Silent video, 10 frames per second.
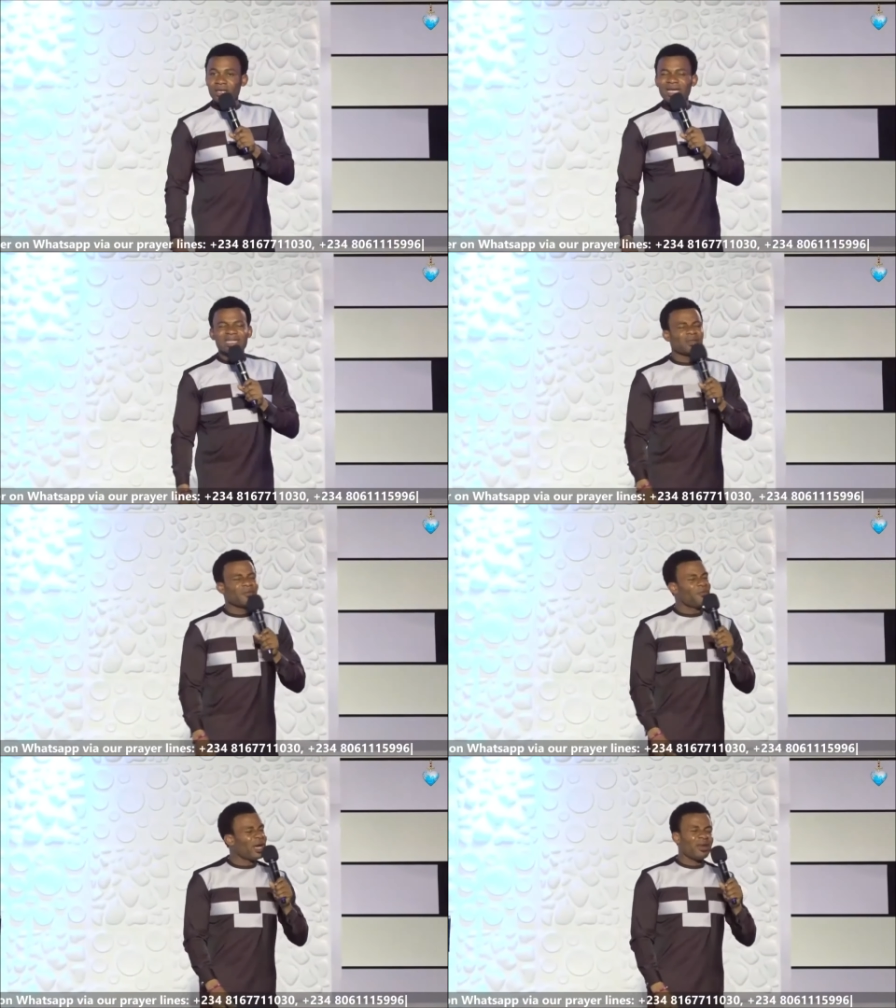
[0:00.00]
it is
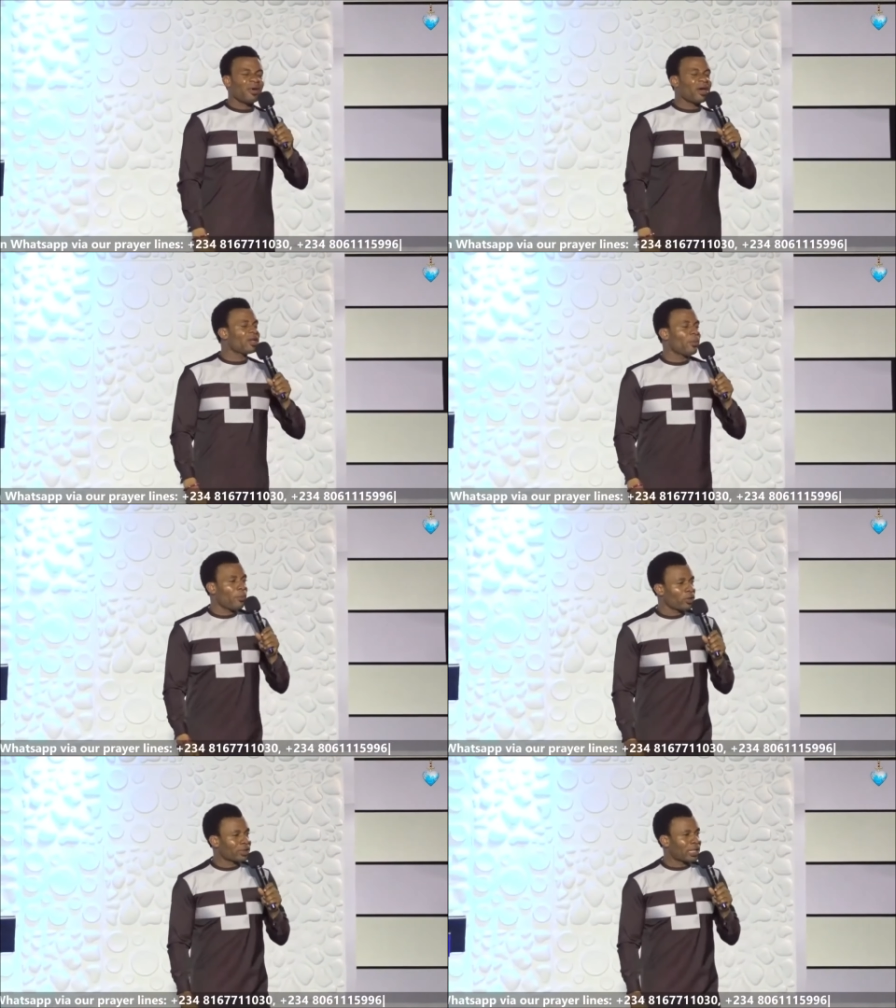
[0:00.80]
very, very
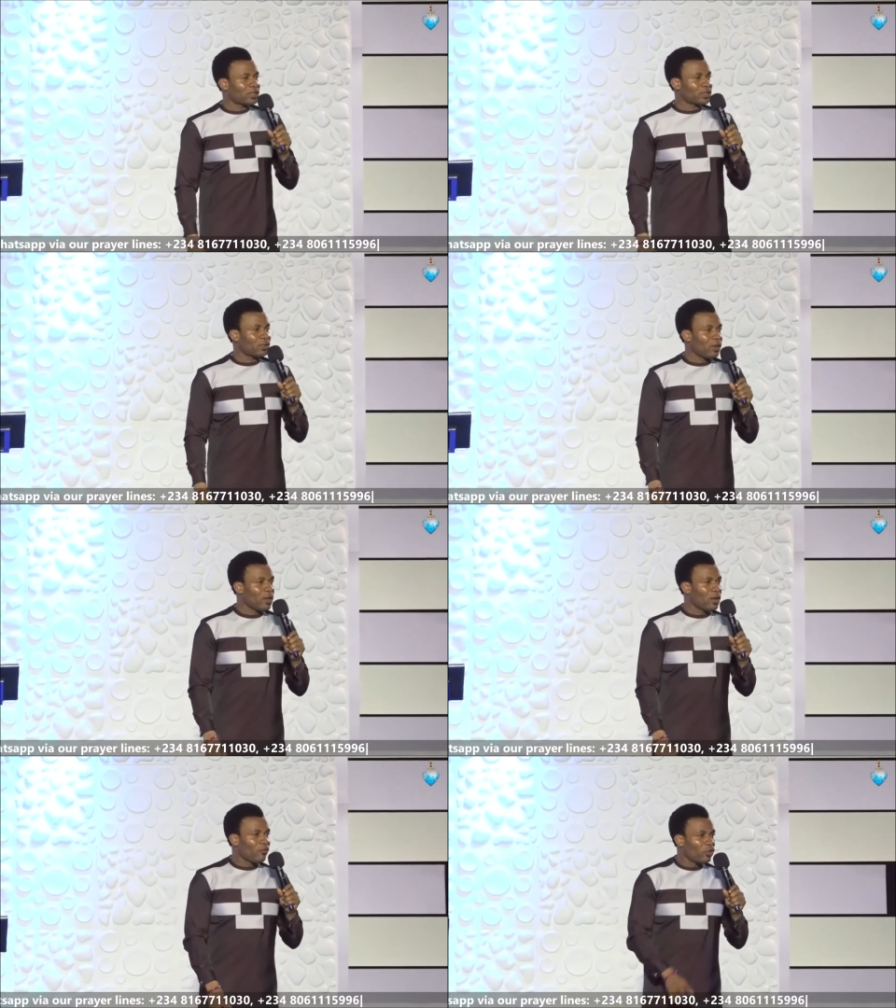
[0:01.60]
important
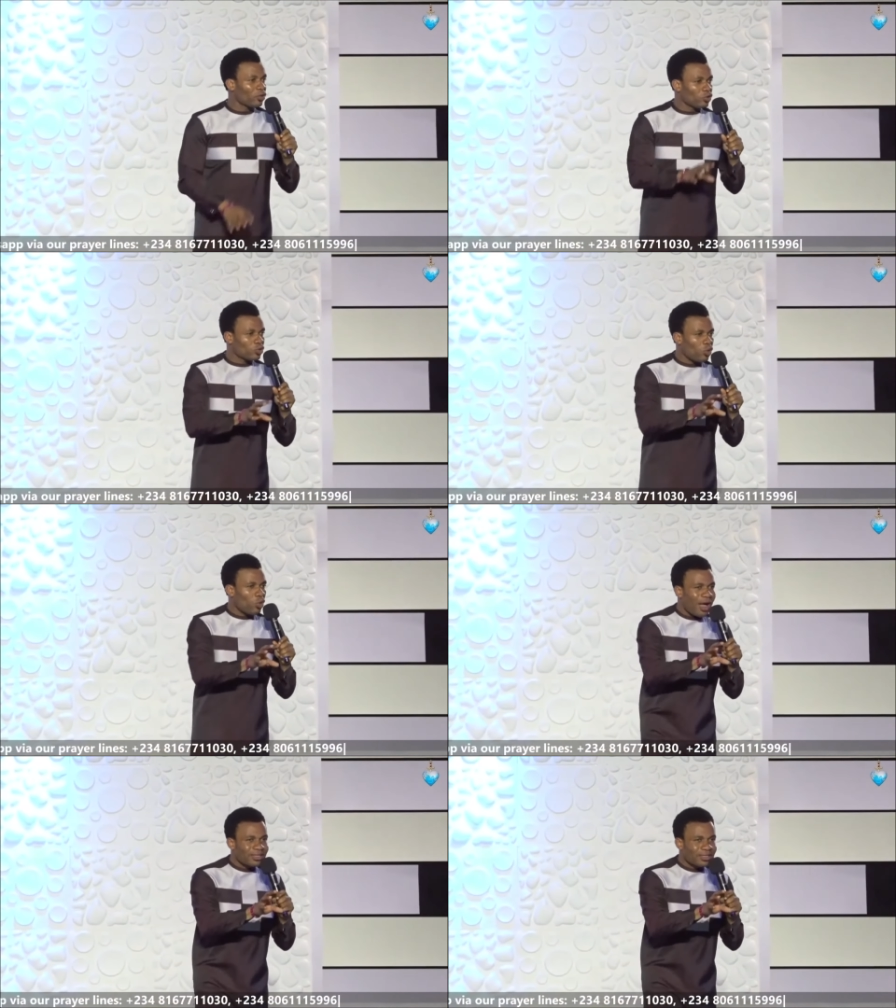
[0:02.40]
for you to
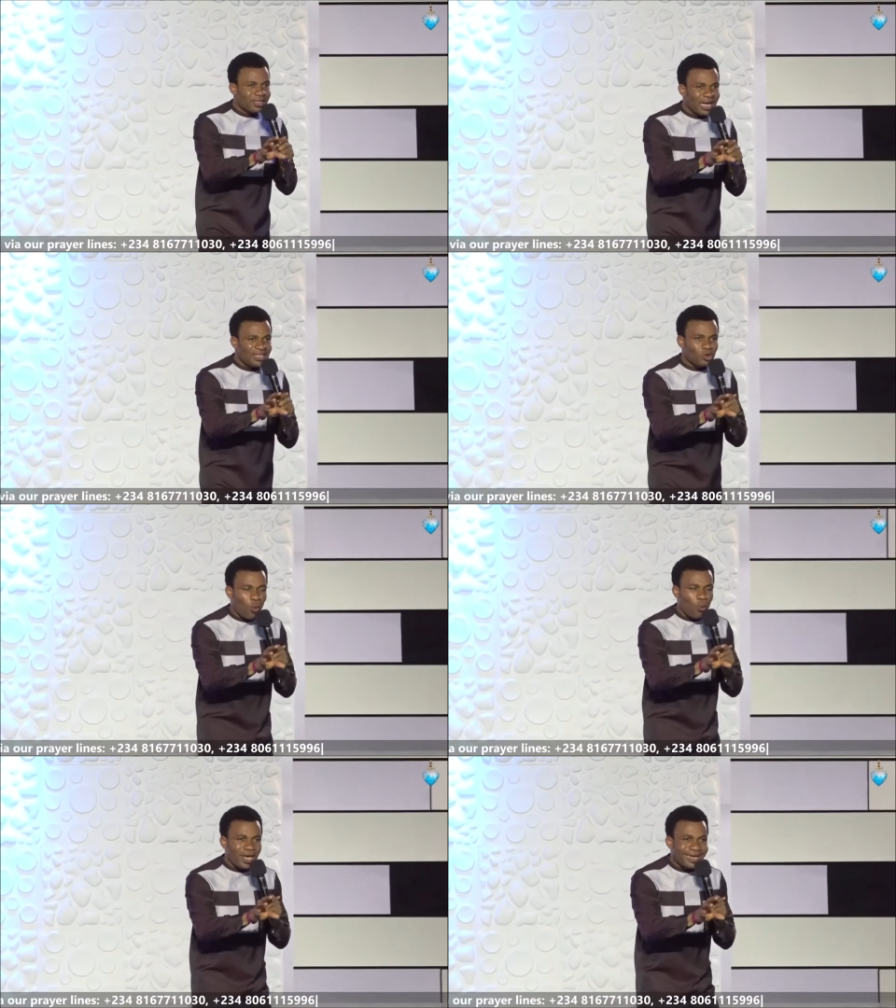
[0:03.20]
go and search your
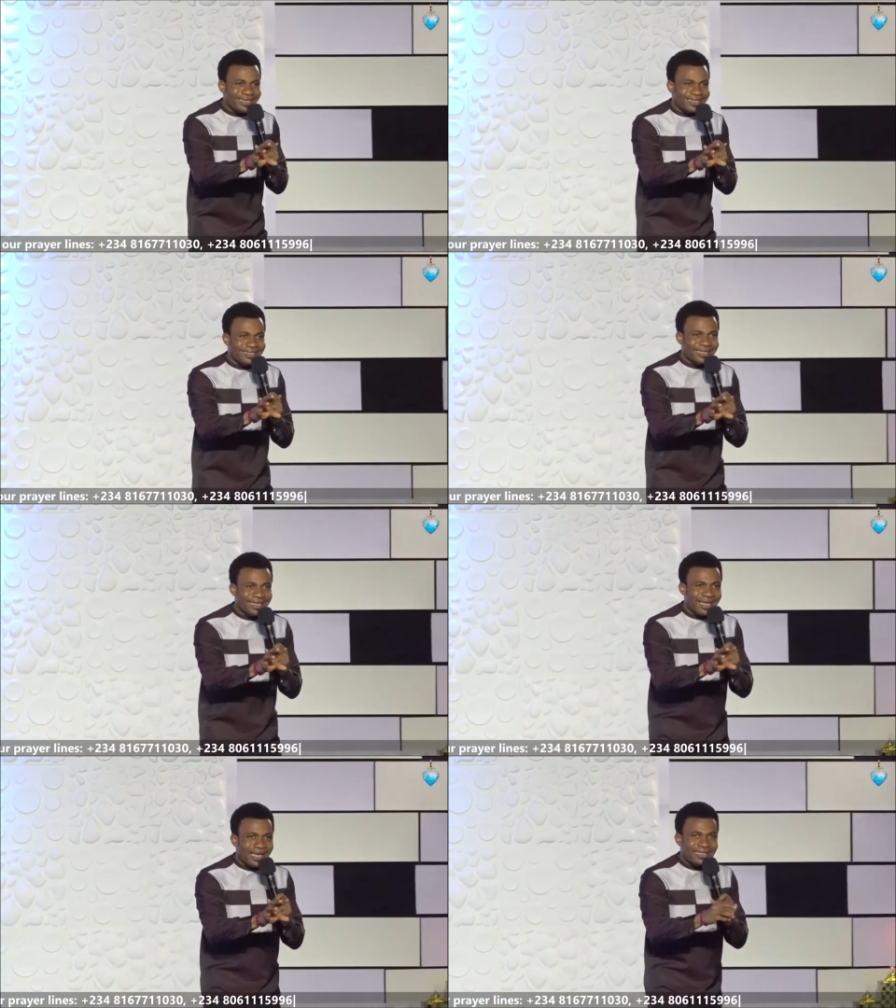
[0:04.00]

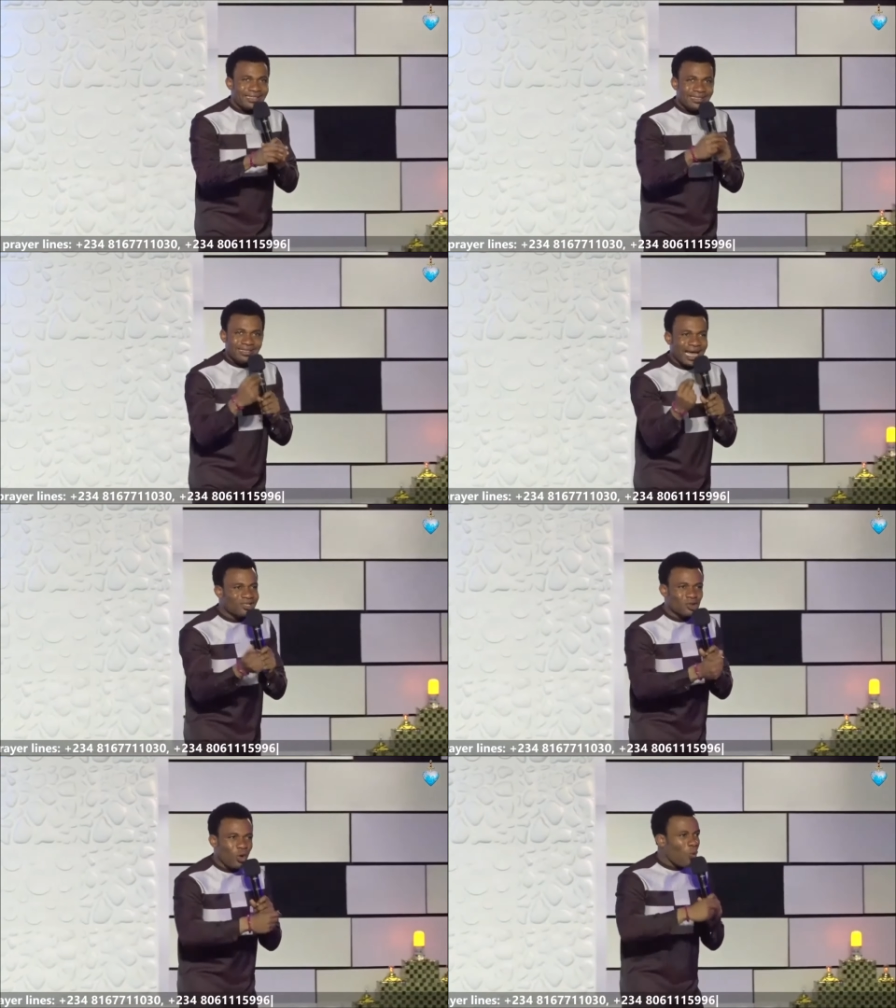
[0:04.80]
weakness.
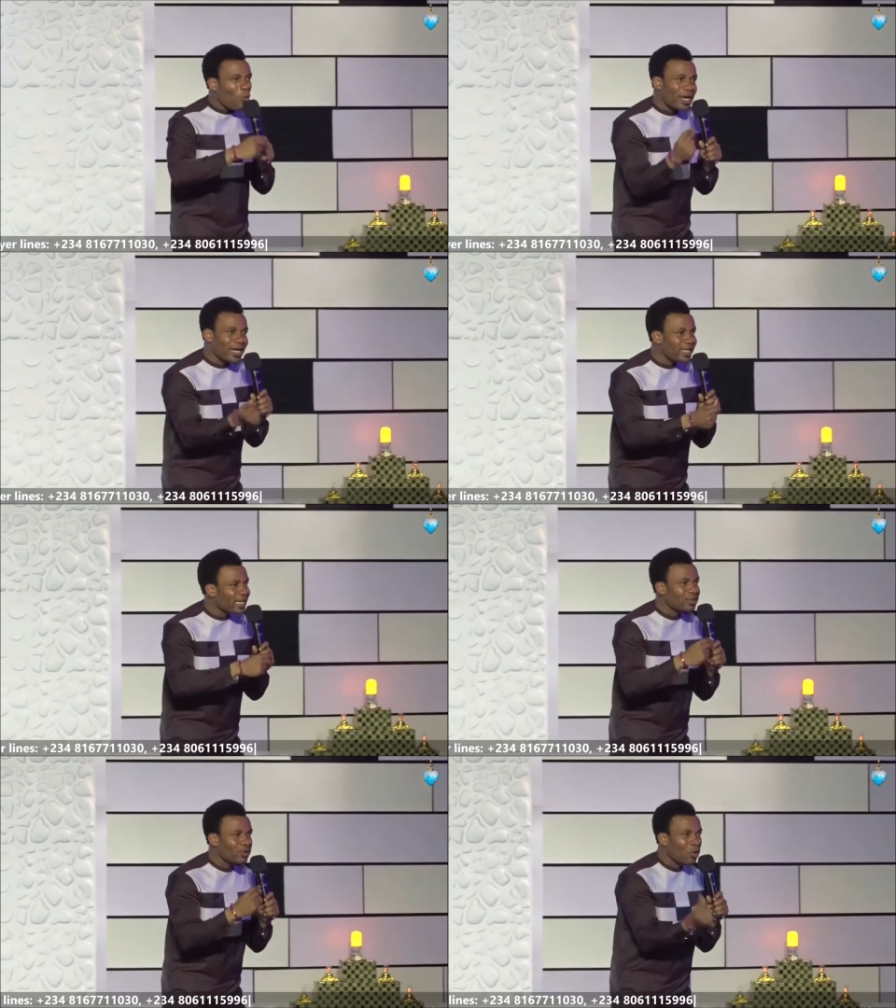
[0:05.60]
Search your
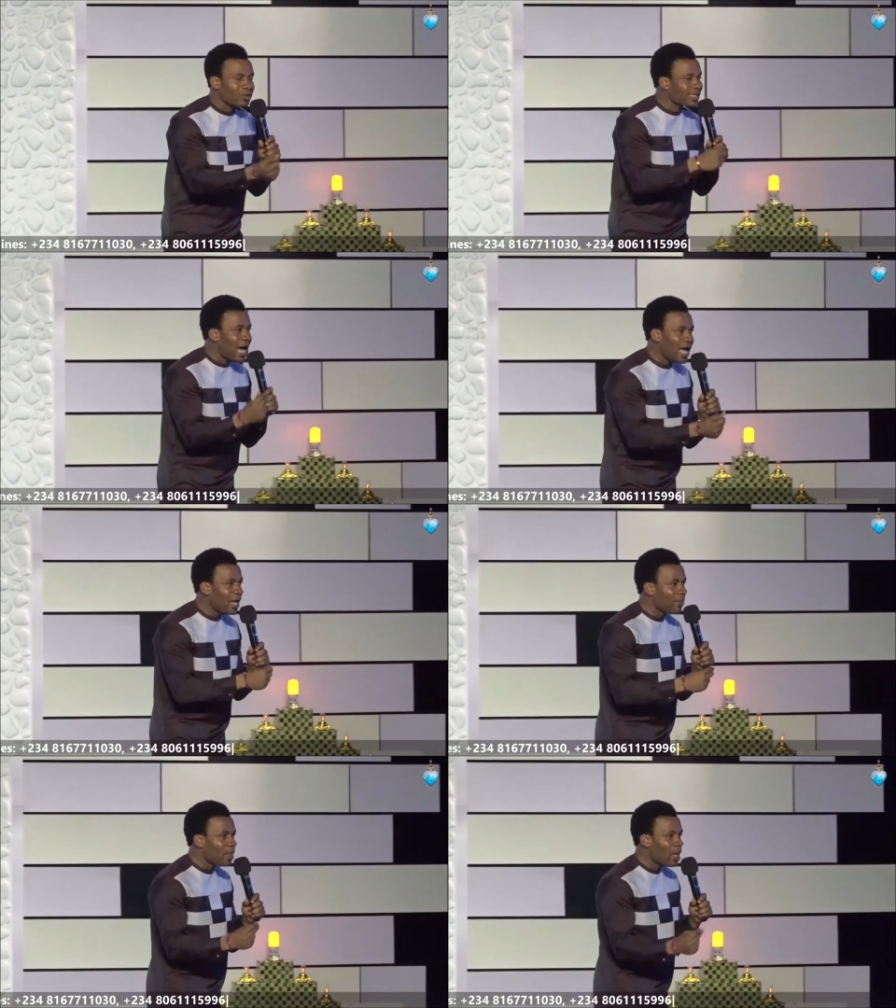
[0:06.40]
weakness on time.